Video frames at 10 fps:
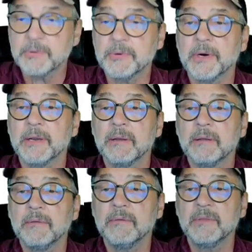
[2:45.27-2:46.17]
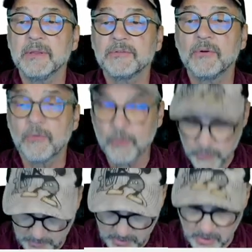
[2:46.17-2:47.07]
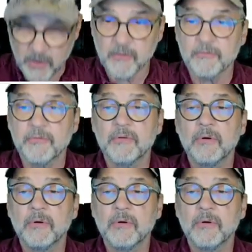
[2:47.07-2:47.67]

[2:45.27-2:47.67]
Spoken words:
put this group of